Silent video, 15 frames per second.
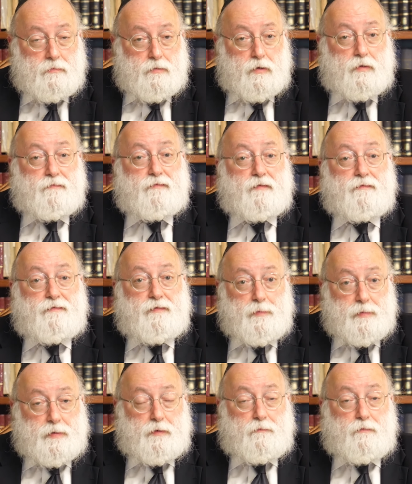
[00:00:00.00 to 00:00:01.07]
to the
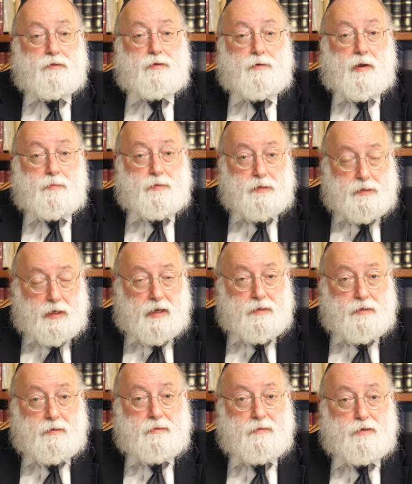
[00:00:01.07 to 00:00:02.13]
fulfillment of what the Rebbe
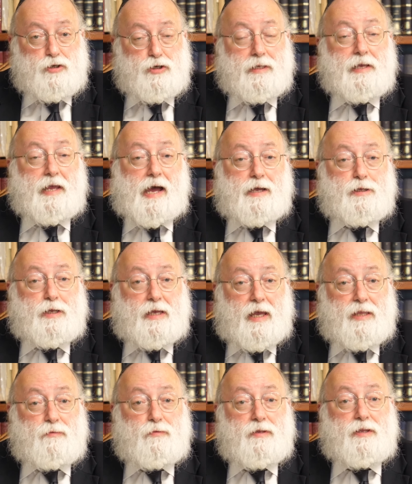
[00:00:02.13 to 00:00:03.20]
said, Shliach
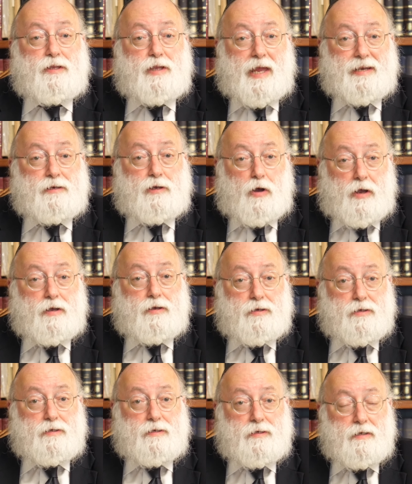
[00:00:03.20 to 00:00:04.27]
together with the ten
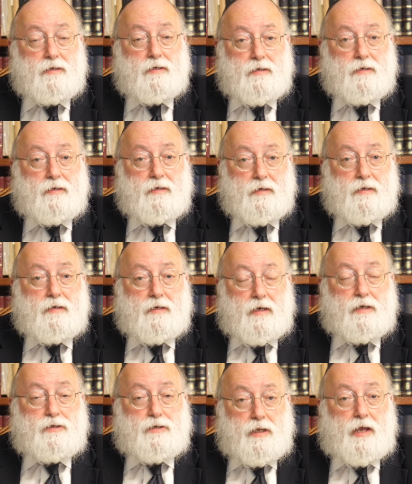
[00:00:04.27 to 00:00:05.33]
koiches,
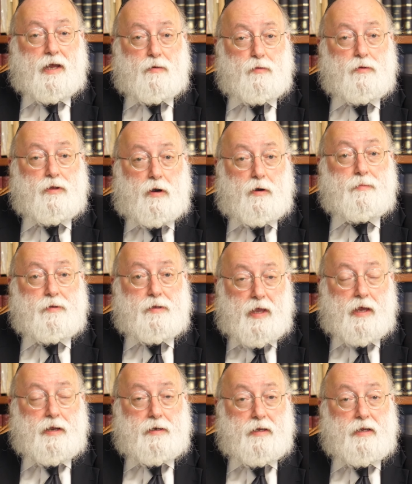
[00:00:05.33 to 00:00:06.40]
a Shliach with the number
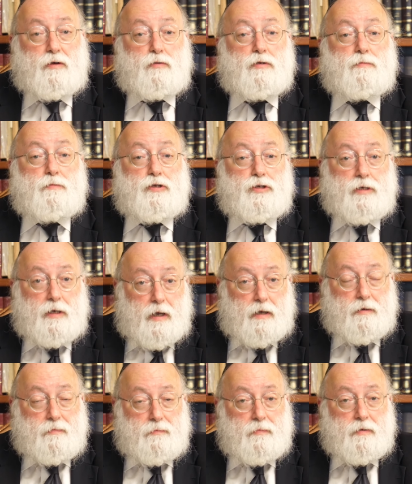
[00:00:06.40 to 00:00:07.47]
ten equals
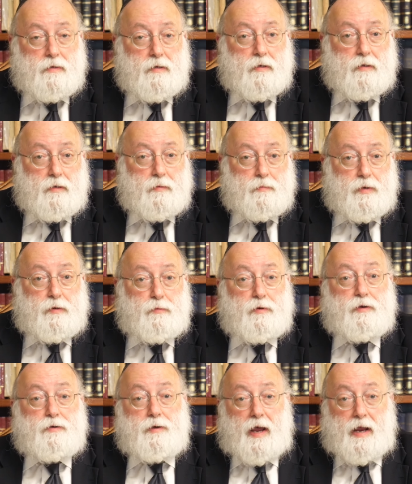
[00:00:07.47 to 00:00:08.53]
Mashiach, be
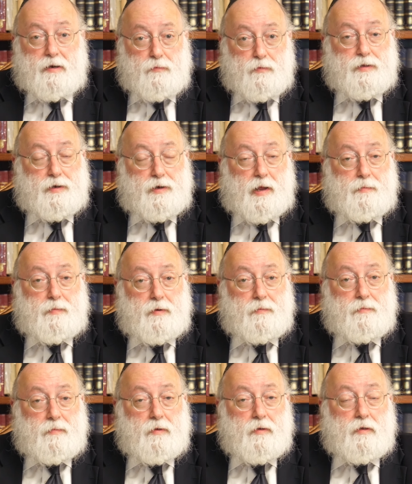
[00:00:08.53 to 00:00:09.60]
reunited with the Rebbe,
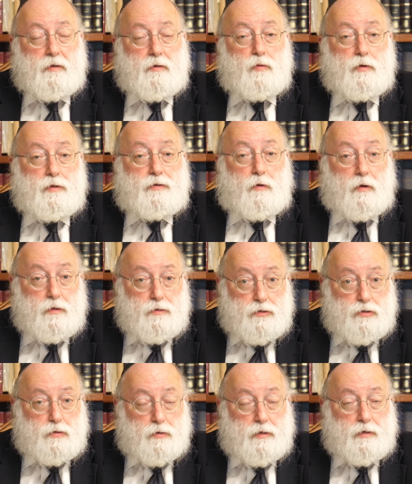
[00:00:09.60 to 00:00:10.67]
with all the
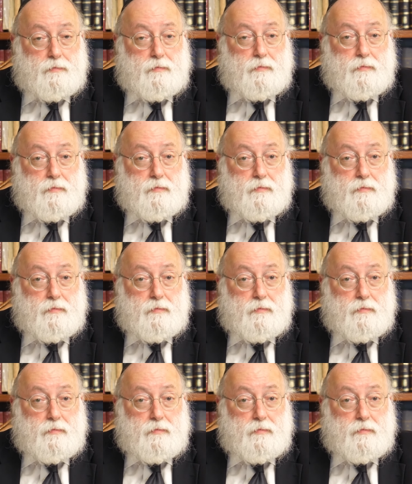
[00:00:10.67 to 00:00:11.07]
Shluchim,